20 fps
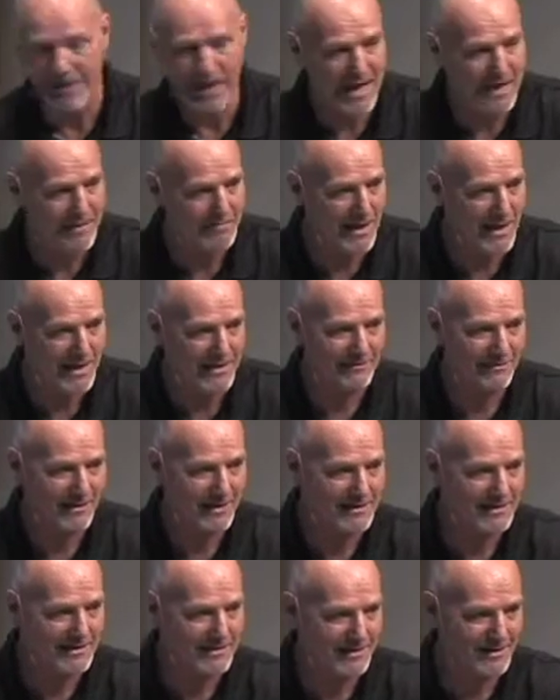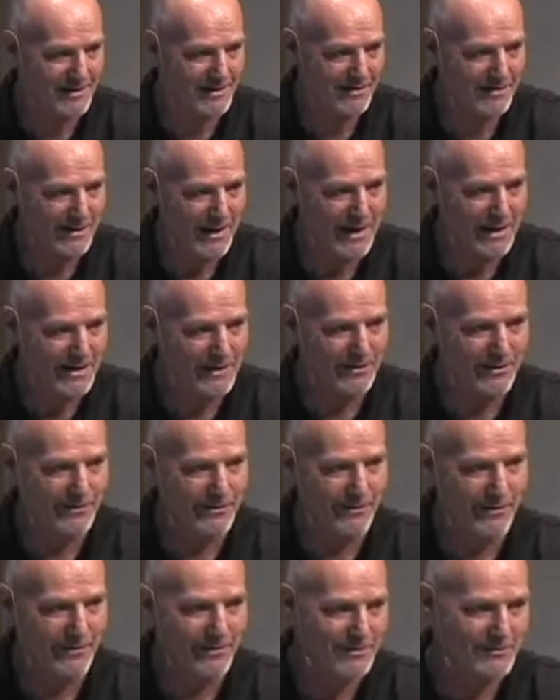hey man, great to see you. You know, the
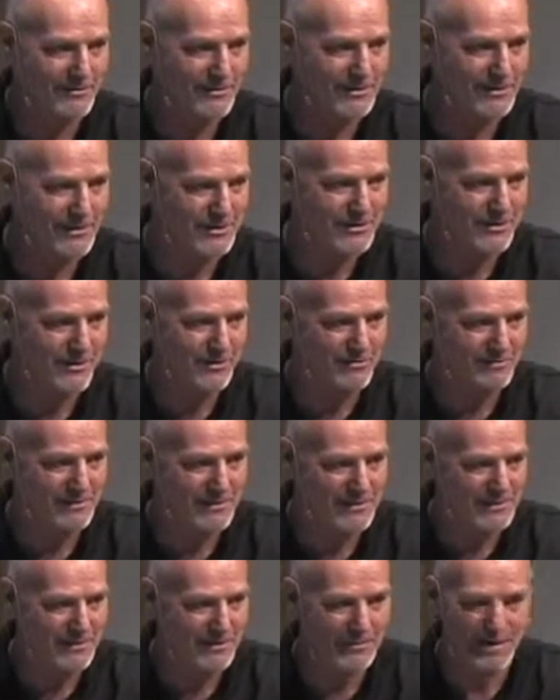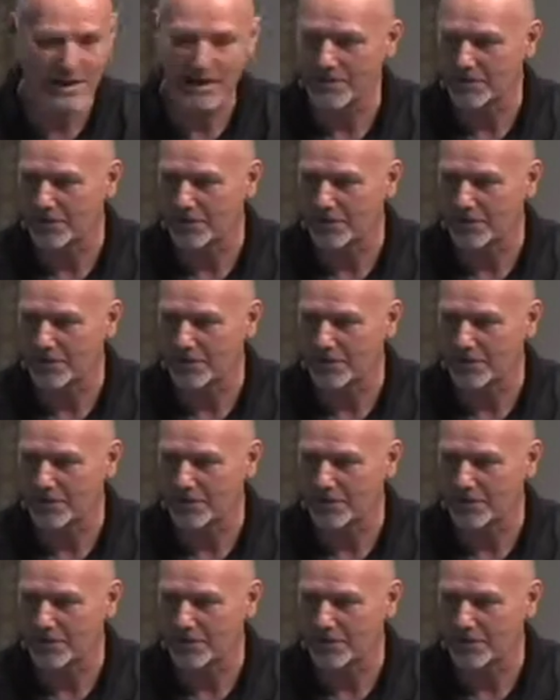Lord was just showing me so much,